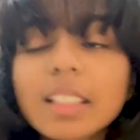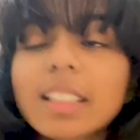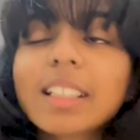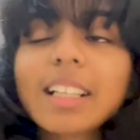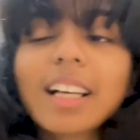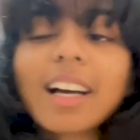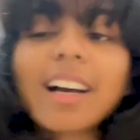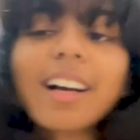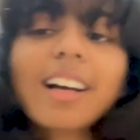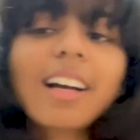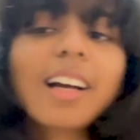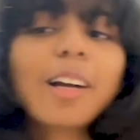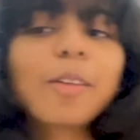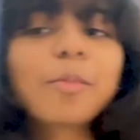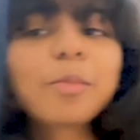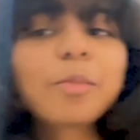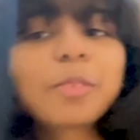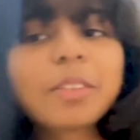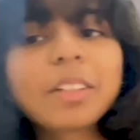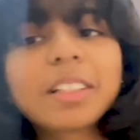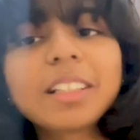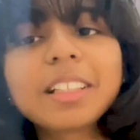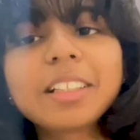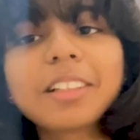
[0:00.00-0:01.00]
Yeah, I'm
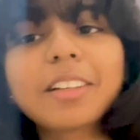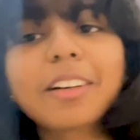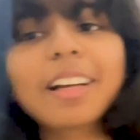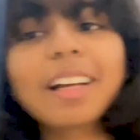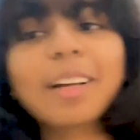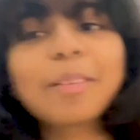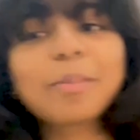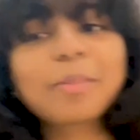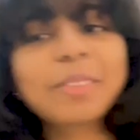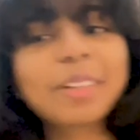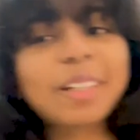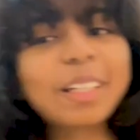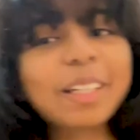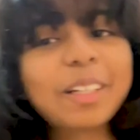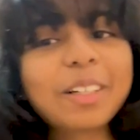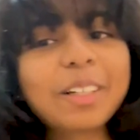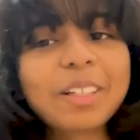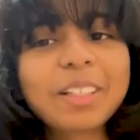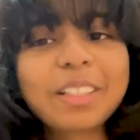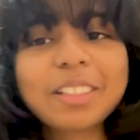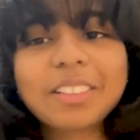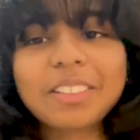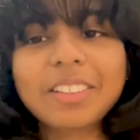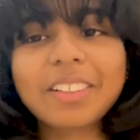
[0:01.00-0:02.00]
really
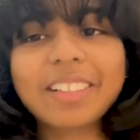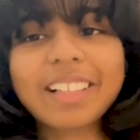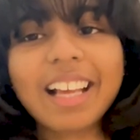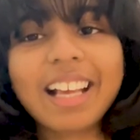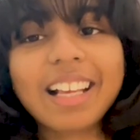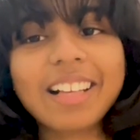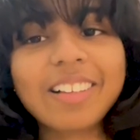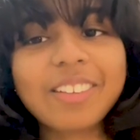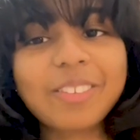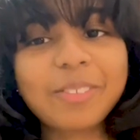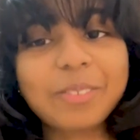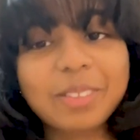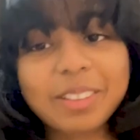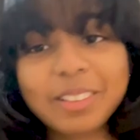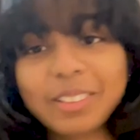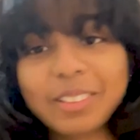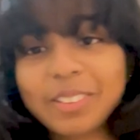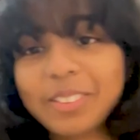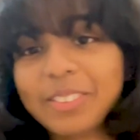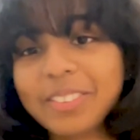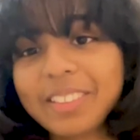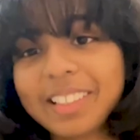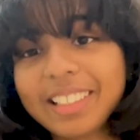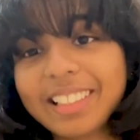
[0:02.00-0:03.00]
gonna join
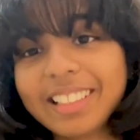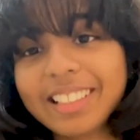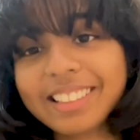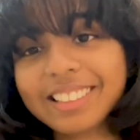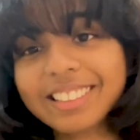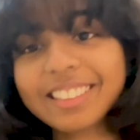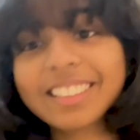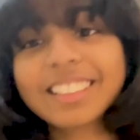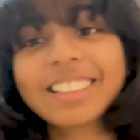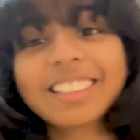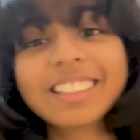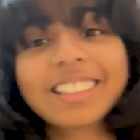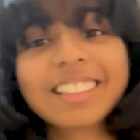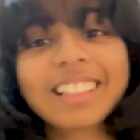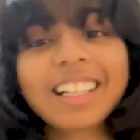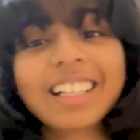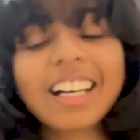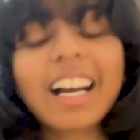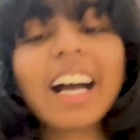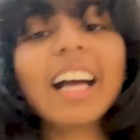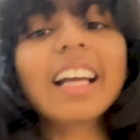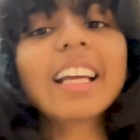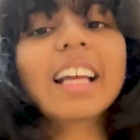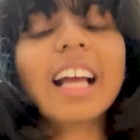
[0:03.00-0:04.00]
once you said it.
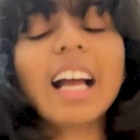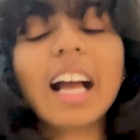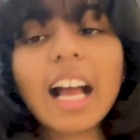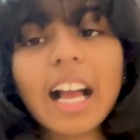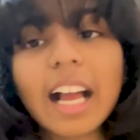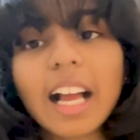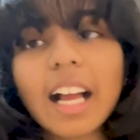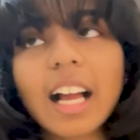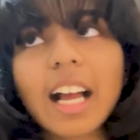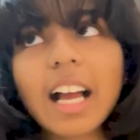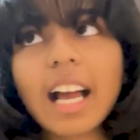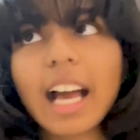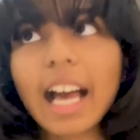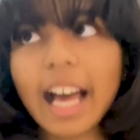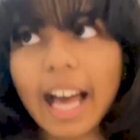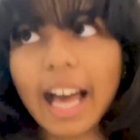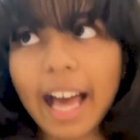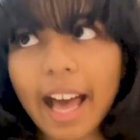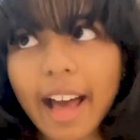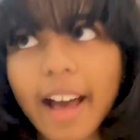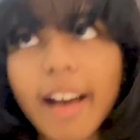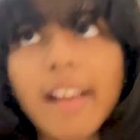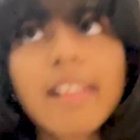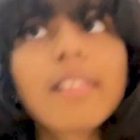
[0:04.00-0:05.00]
I
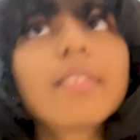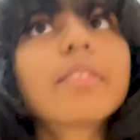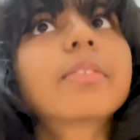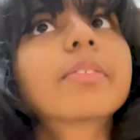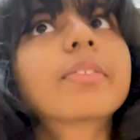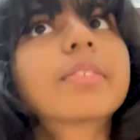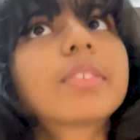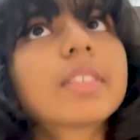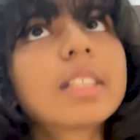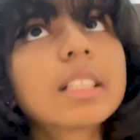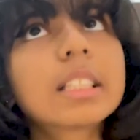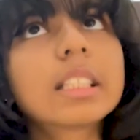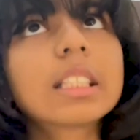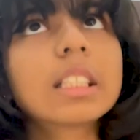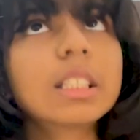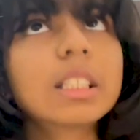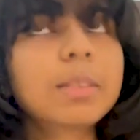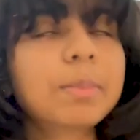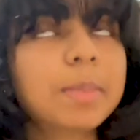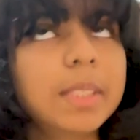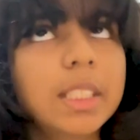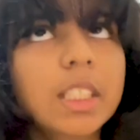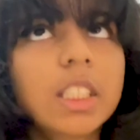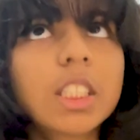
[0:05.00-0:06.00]
have friends
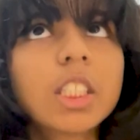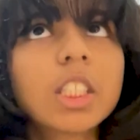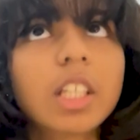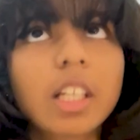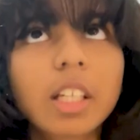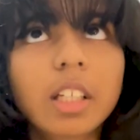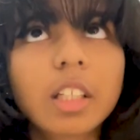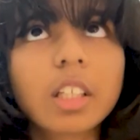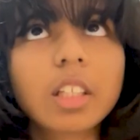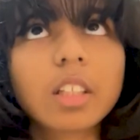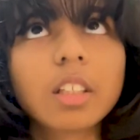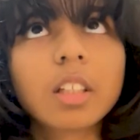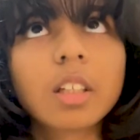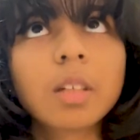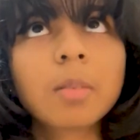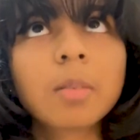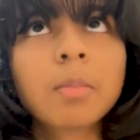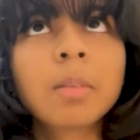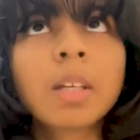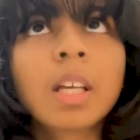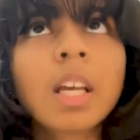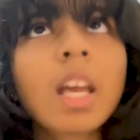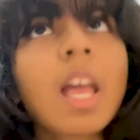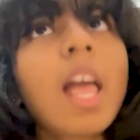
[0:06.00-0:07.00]
in British
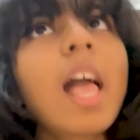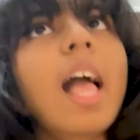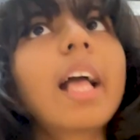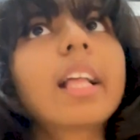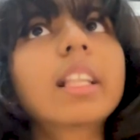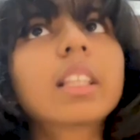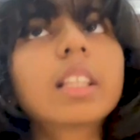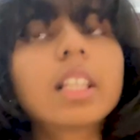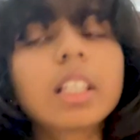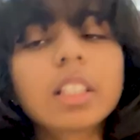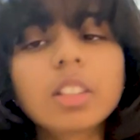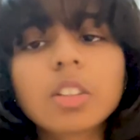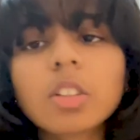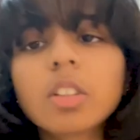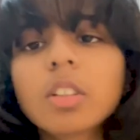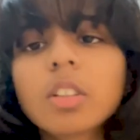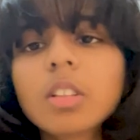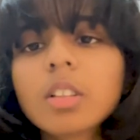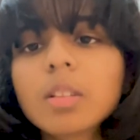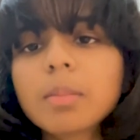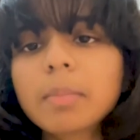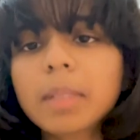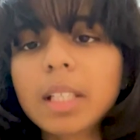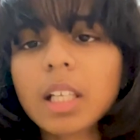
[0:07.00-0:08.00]
curriculum and they
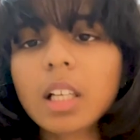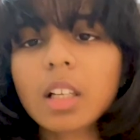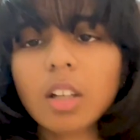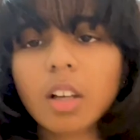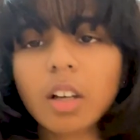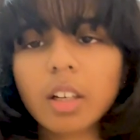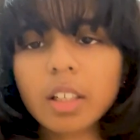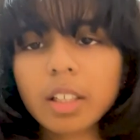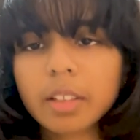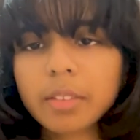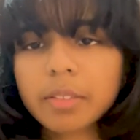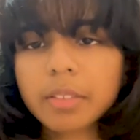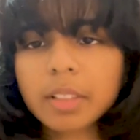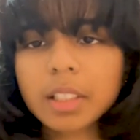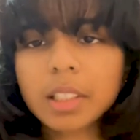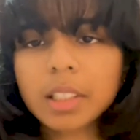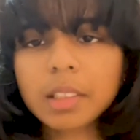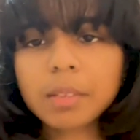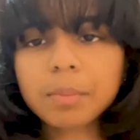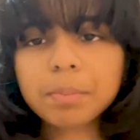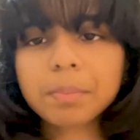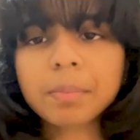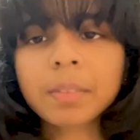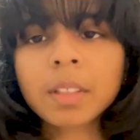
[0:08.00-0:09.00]
told me a lot of
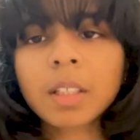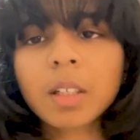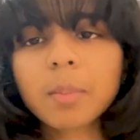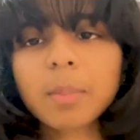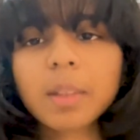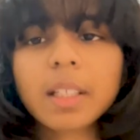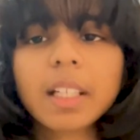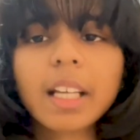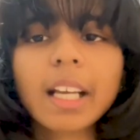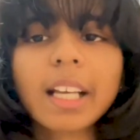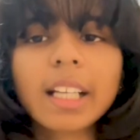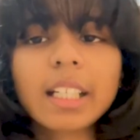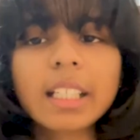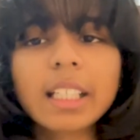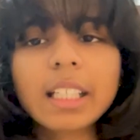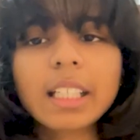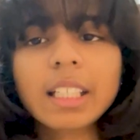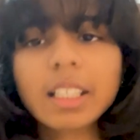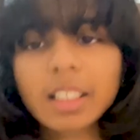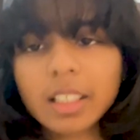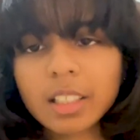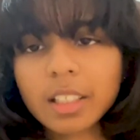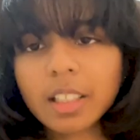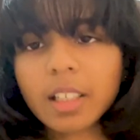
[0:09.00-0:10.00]
it, but I
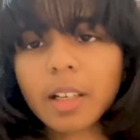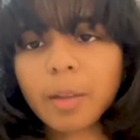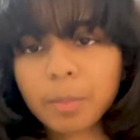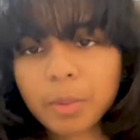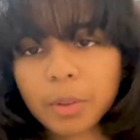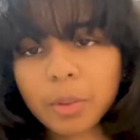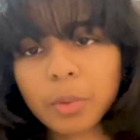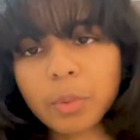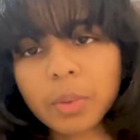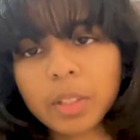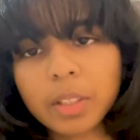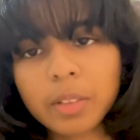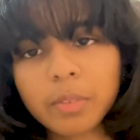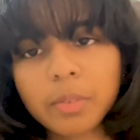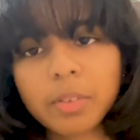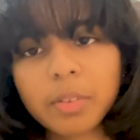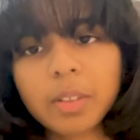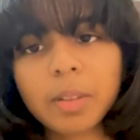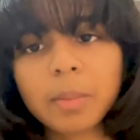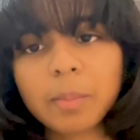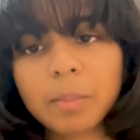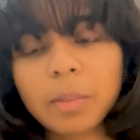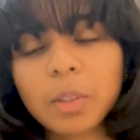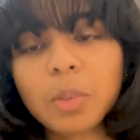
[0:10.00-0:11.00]
needed approval
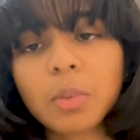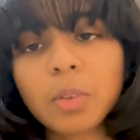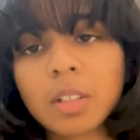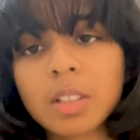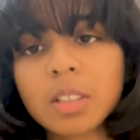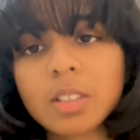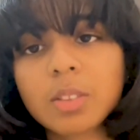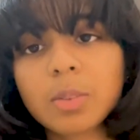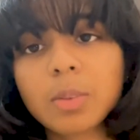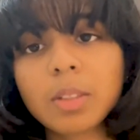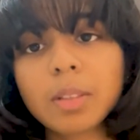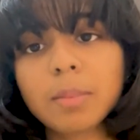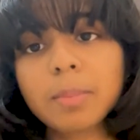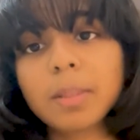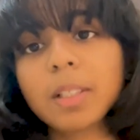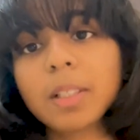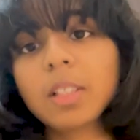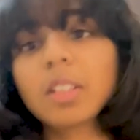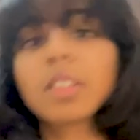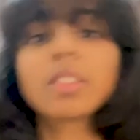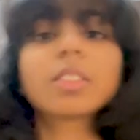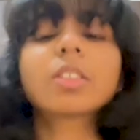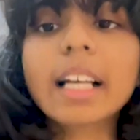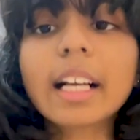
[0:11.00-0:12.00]
from you as well
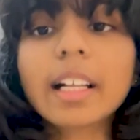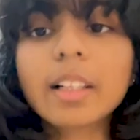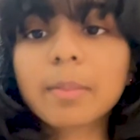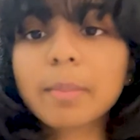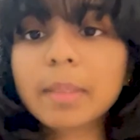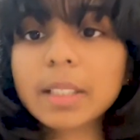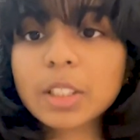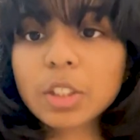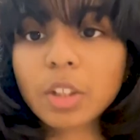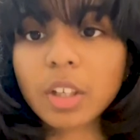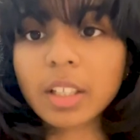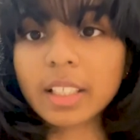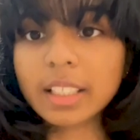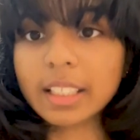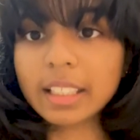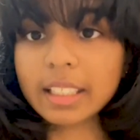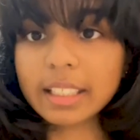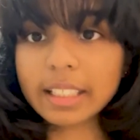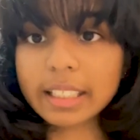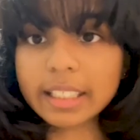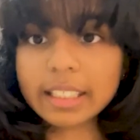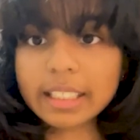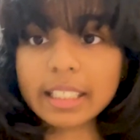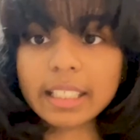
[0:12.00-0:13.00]
because I'm joining
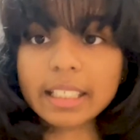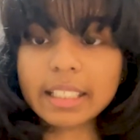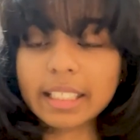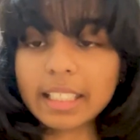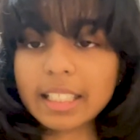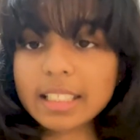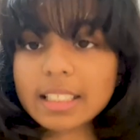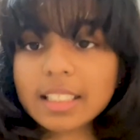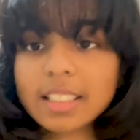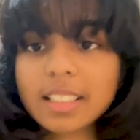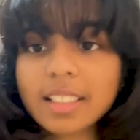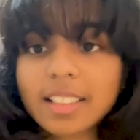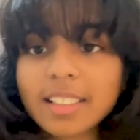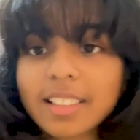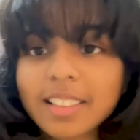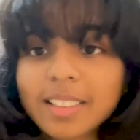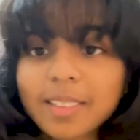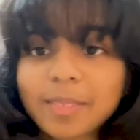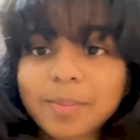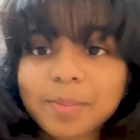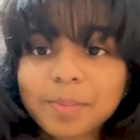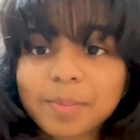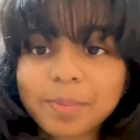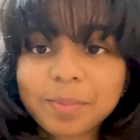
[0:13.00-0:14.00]
grade 8 next year.